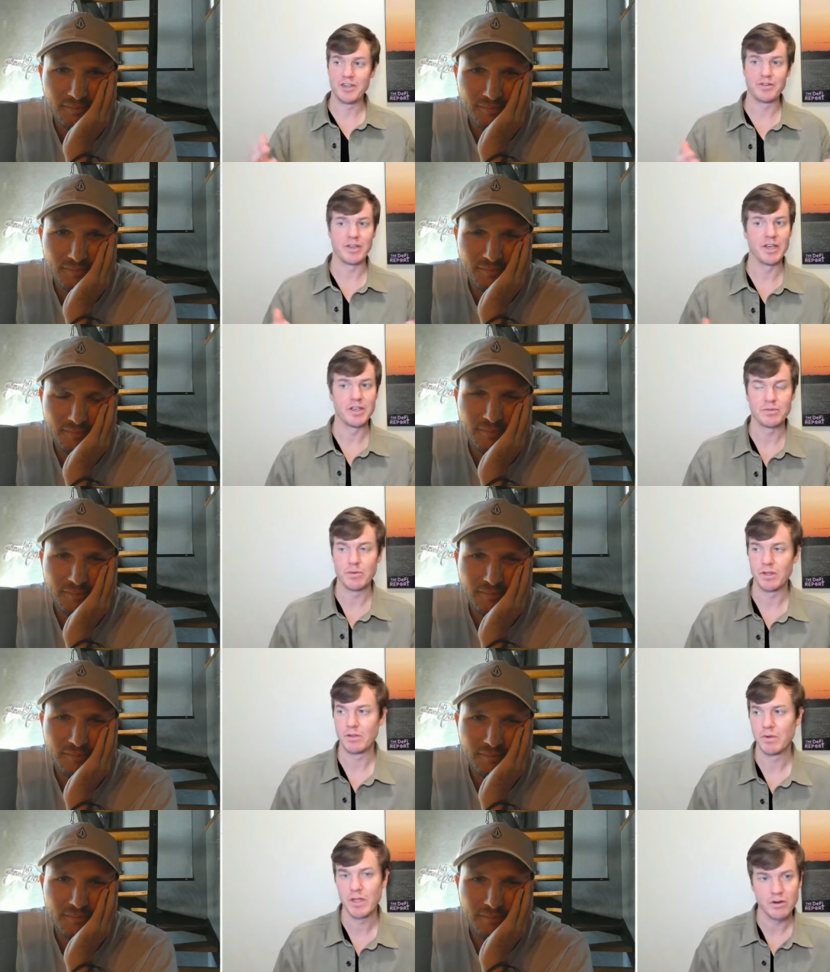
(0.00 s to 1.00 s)
Speaker 1: new things
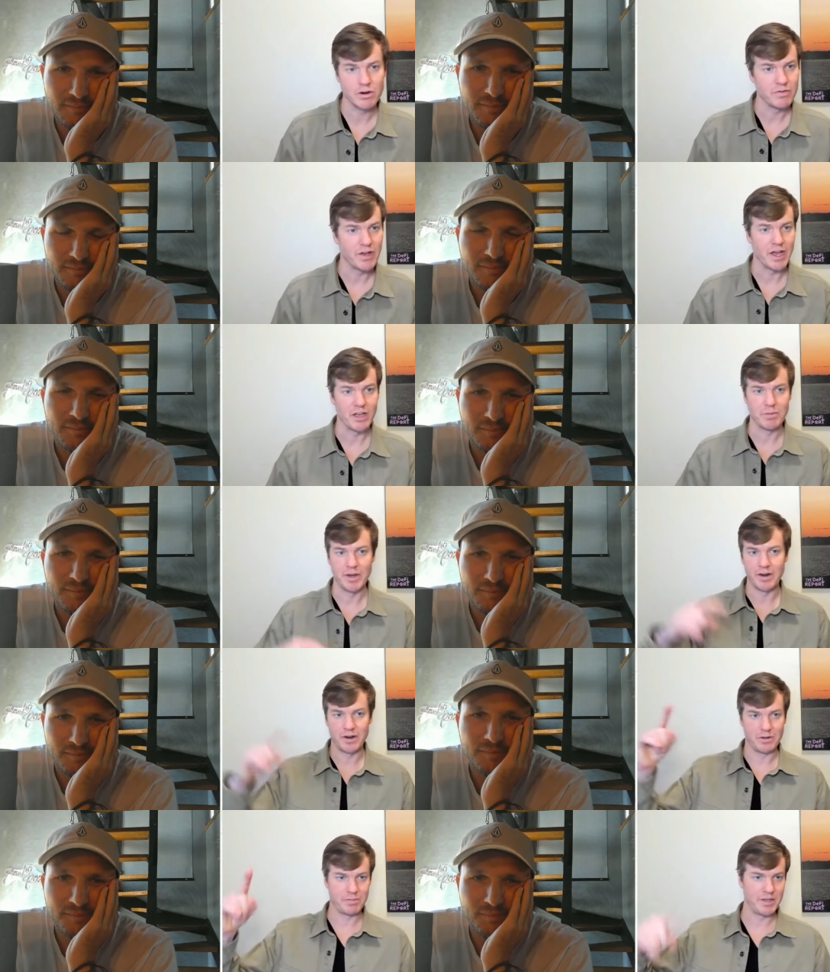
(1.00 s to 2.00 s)
will will accrue value, but
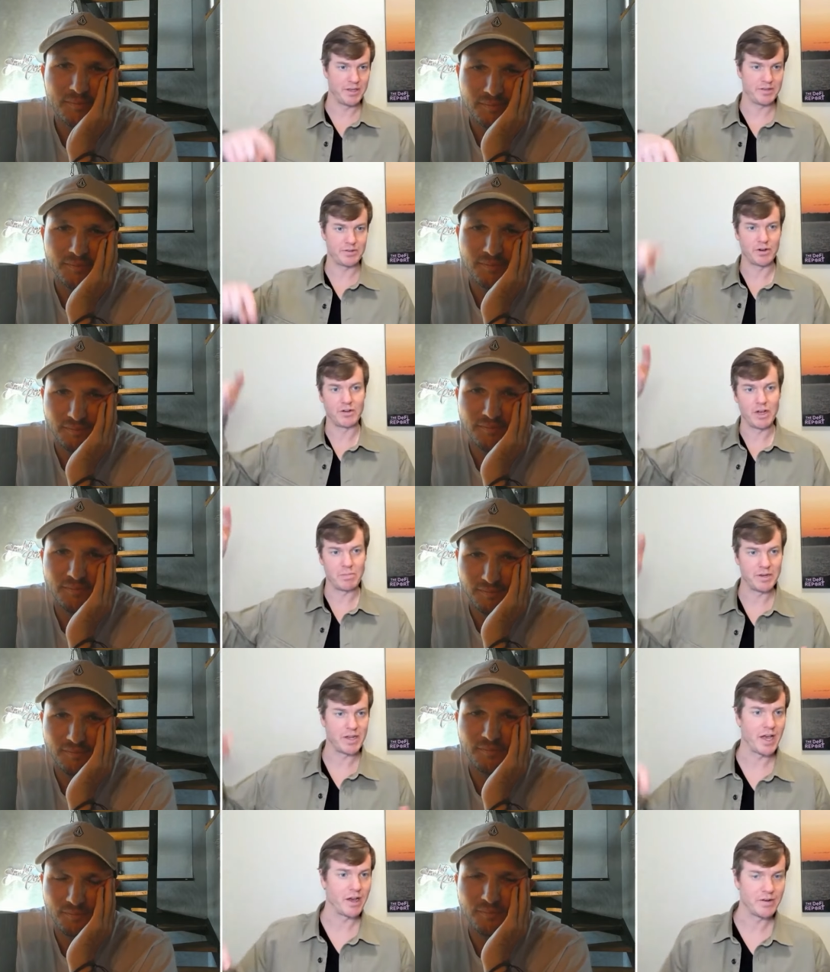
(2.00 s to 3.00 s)
it'll be sort of up and
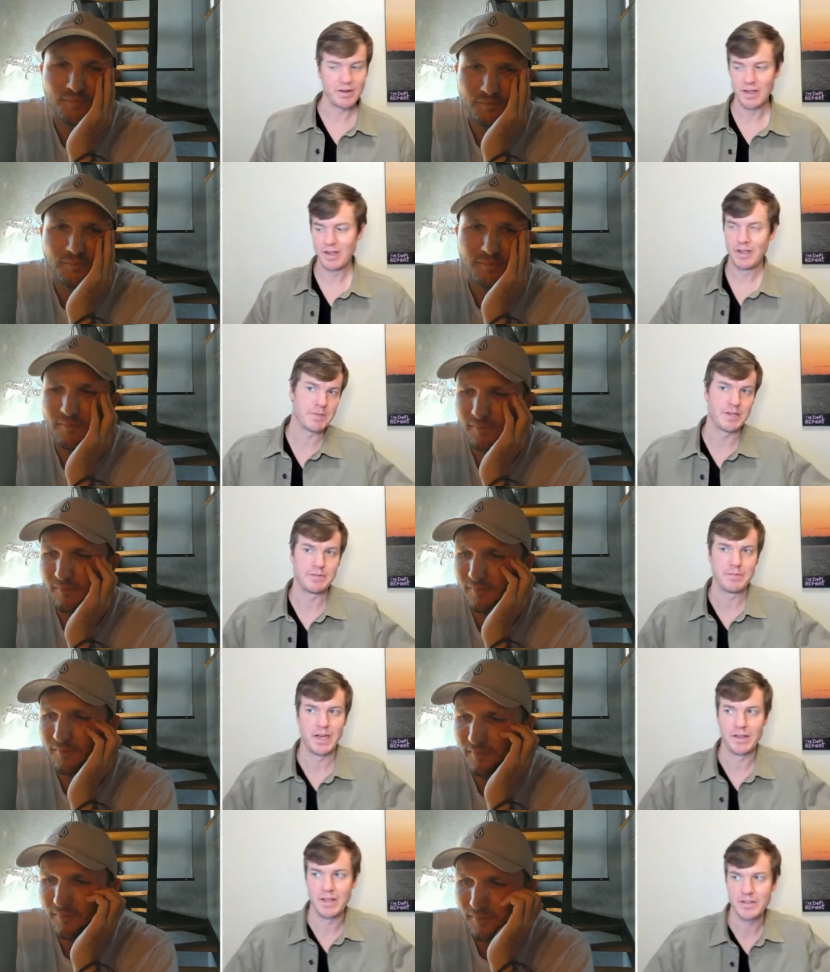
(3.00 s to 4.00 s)
down. And
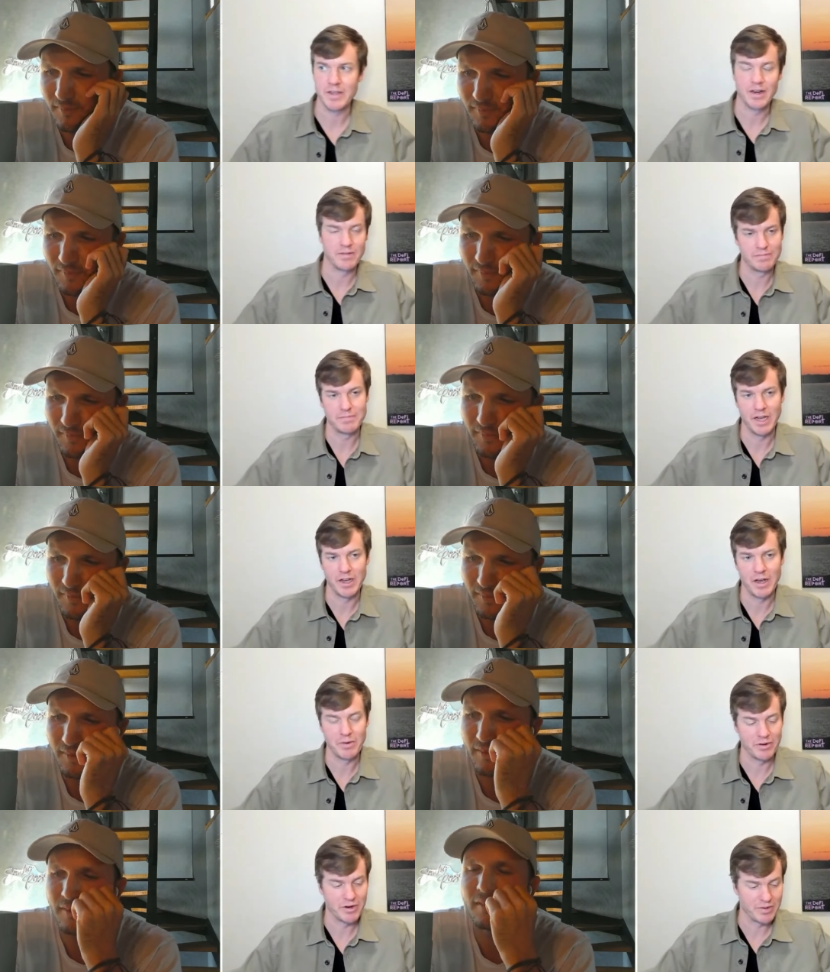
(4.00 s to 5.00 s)
yeah, that's kind of I, I
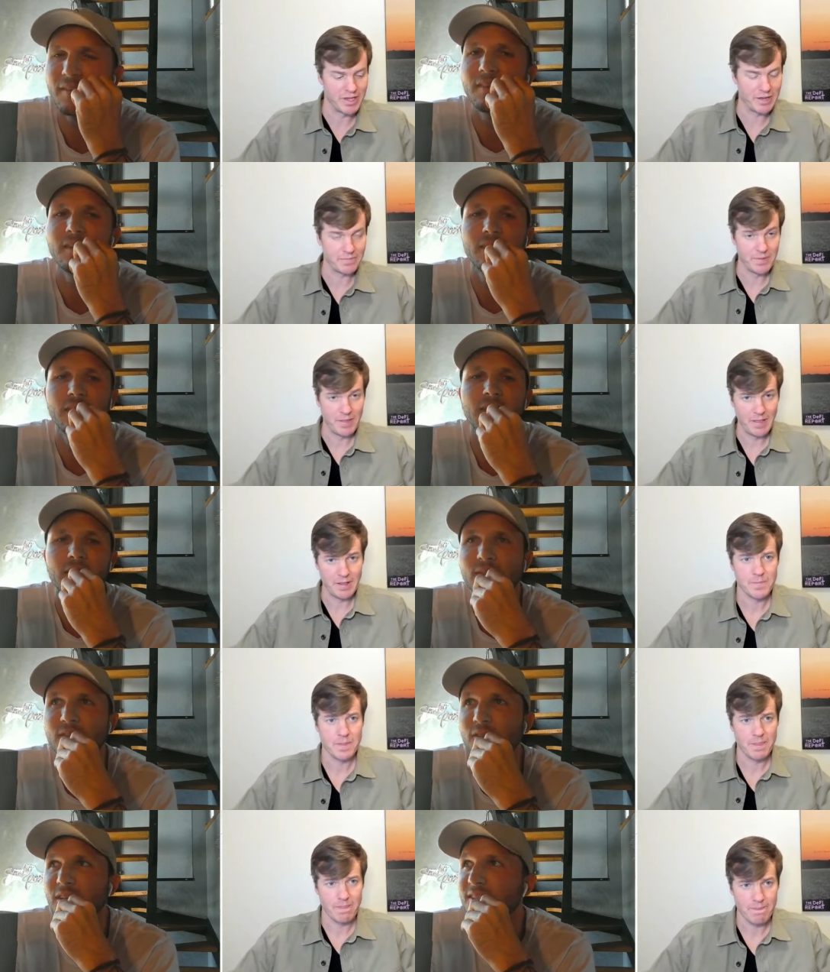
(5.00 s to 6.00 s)
would agree with that.
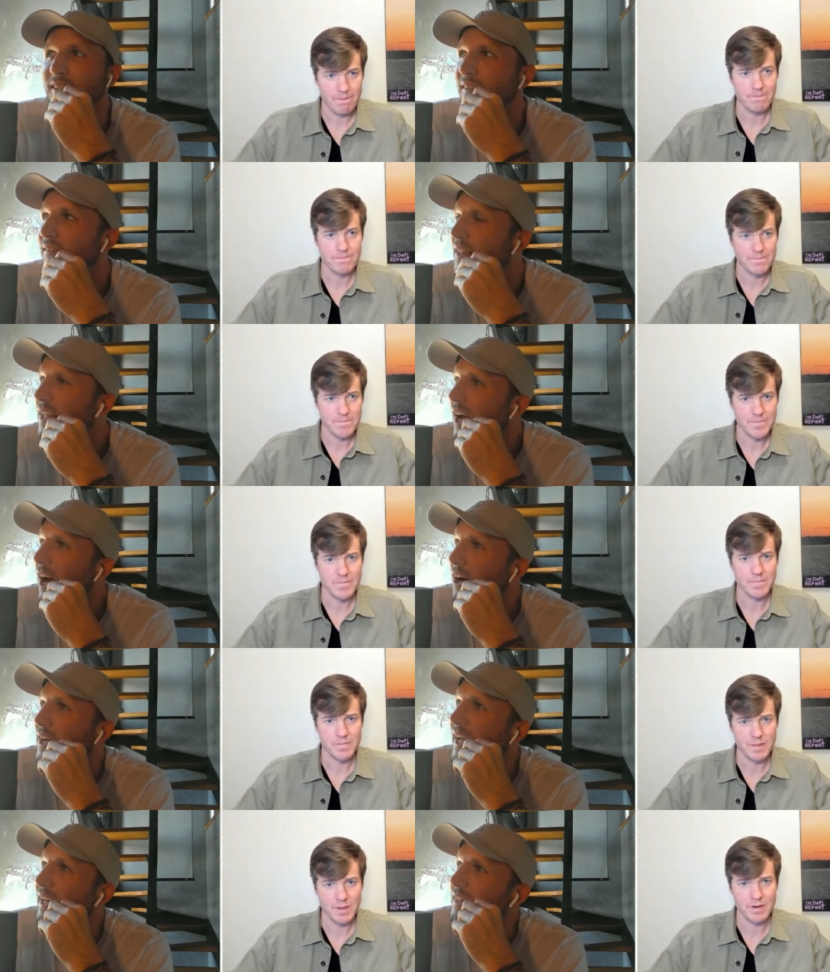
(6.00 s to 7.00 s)
Speaker 2: Interesting.
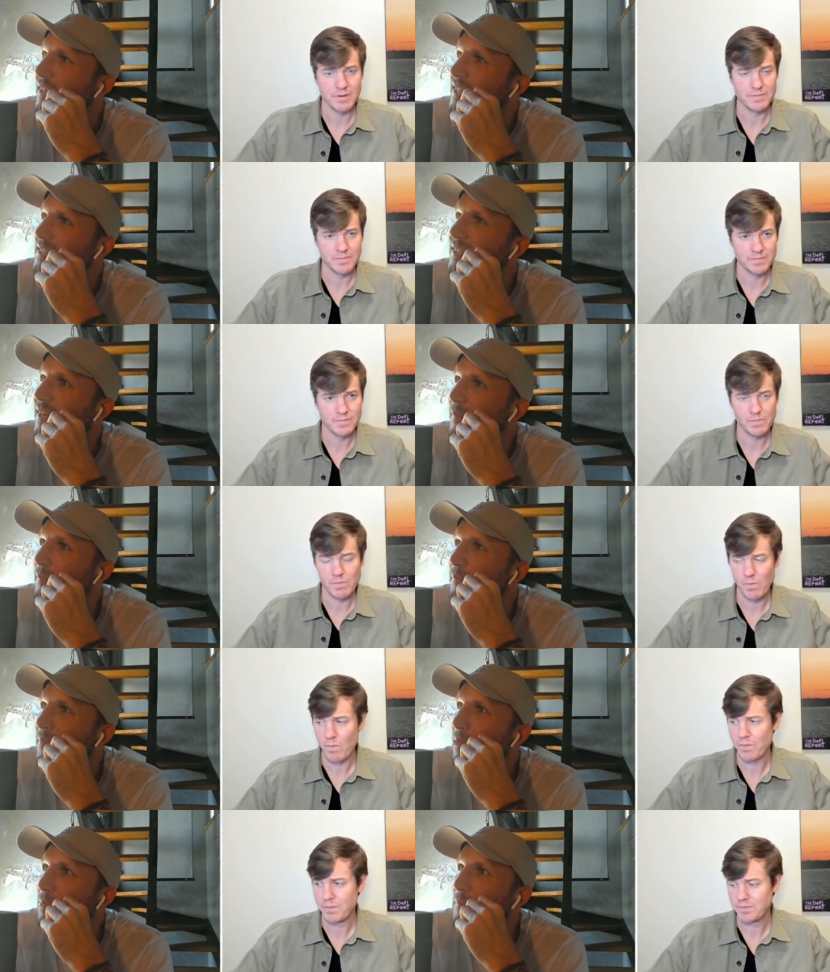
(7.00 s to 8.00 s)
Okay, let's um
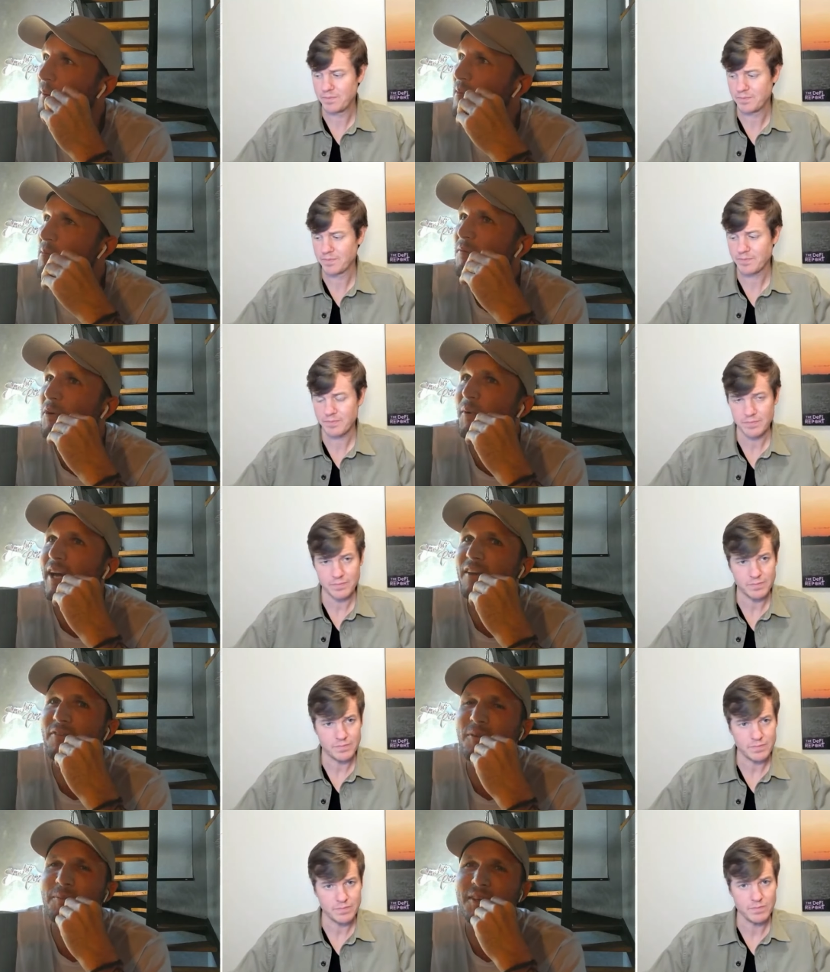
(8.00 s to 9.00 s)
maybe move away
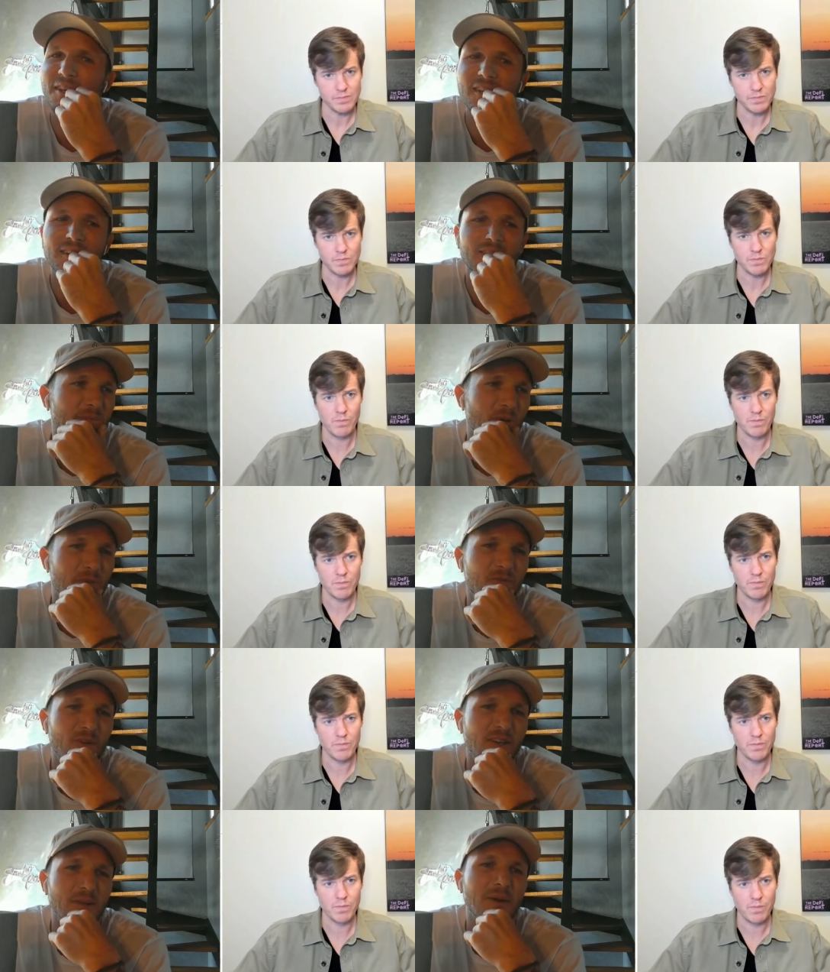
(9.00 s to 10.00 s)
from the more
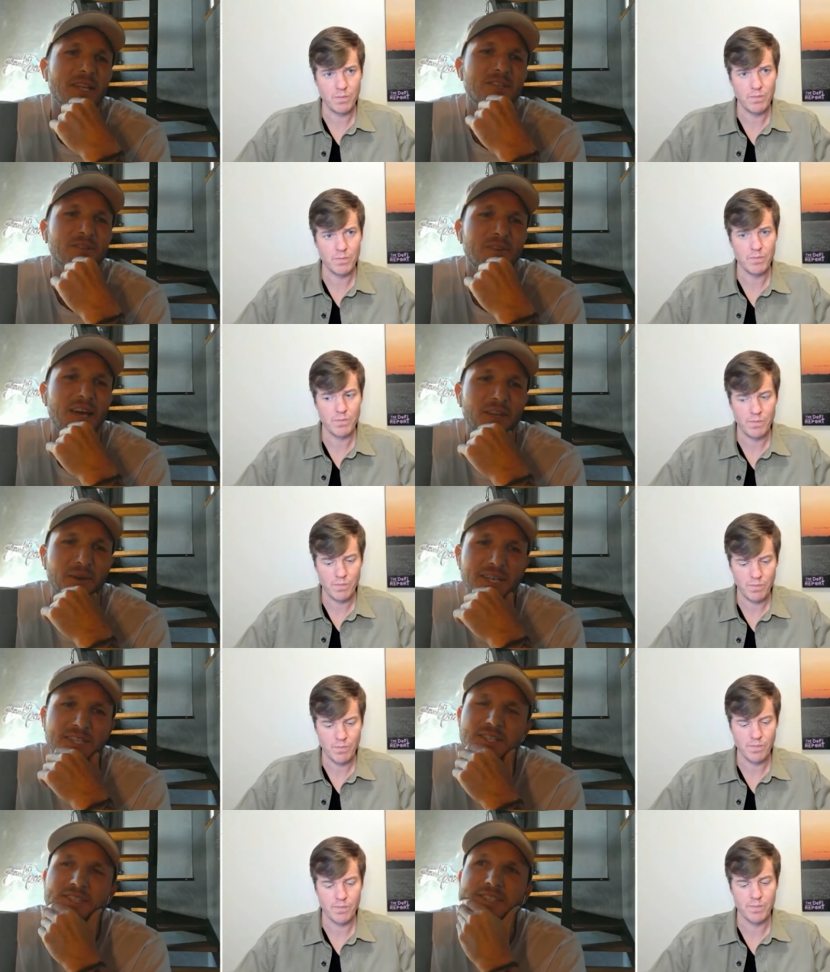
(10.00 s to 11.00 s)
fundamental
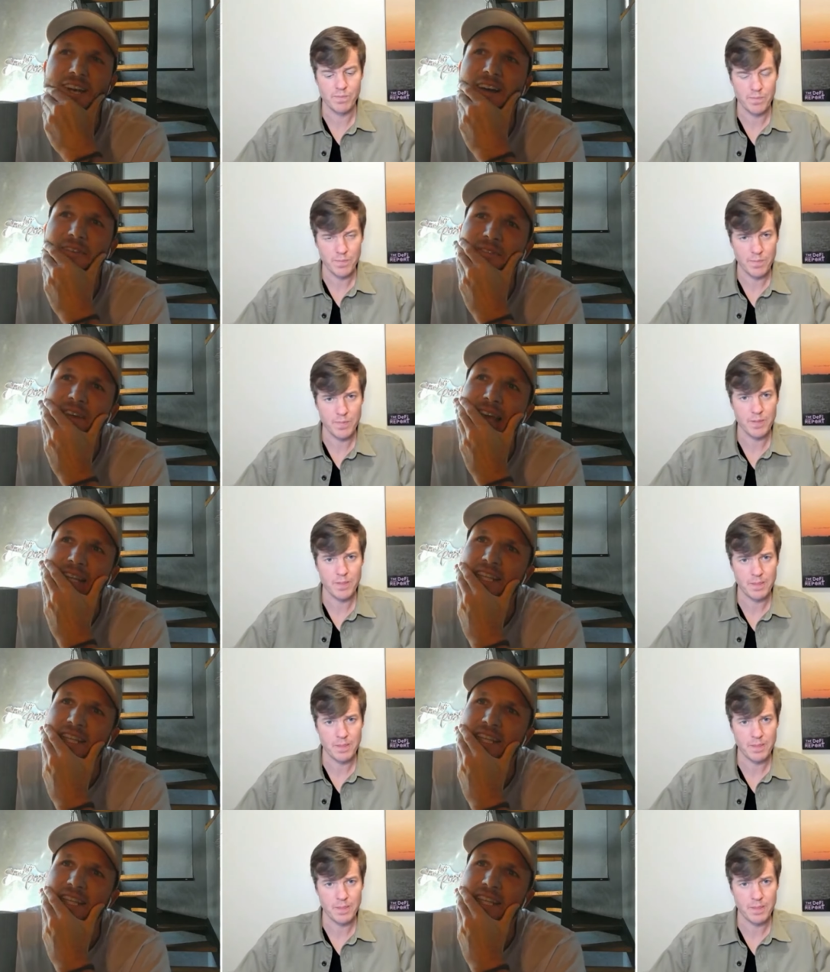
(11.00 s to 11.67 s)
valuation stuff and